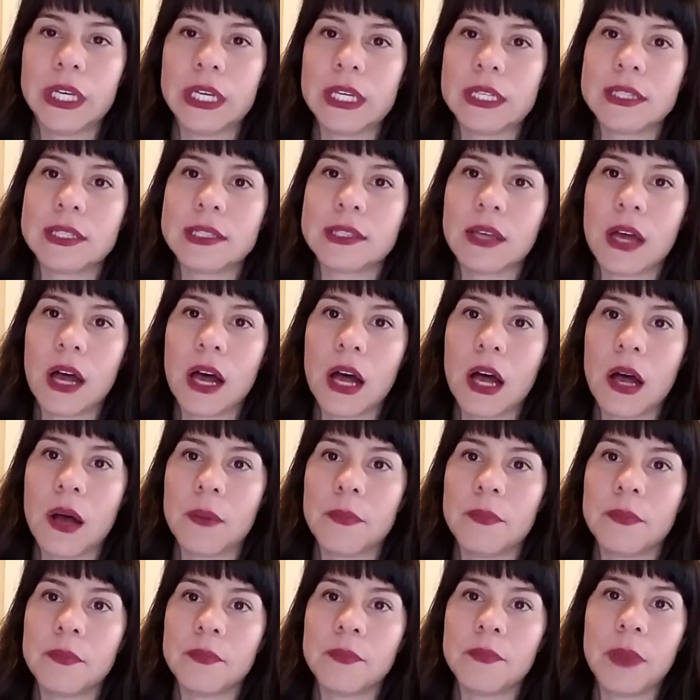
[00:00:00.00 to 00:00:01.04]
It's
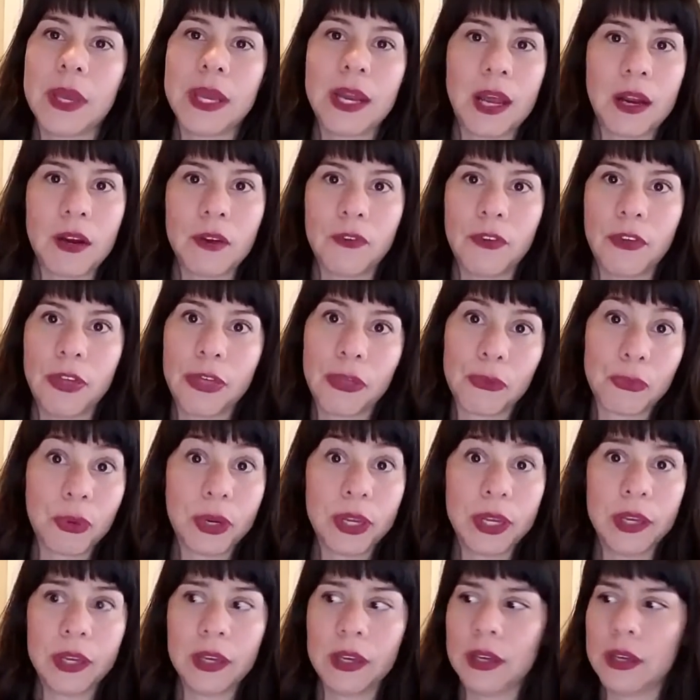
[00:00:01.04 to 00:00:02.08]
made out of
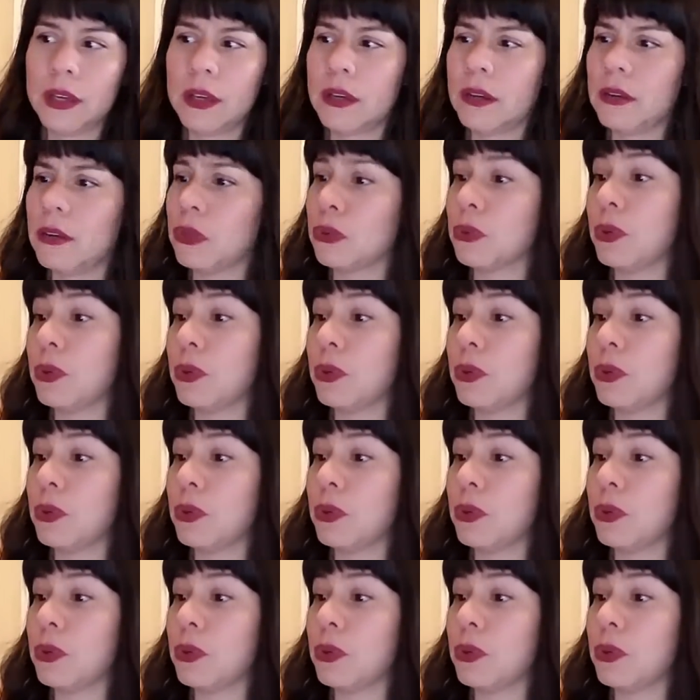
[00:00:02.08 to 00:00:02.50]
three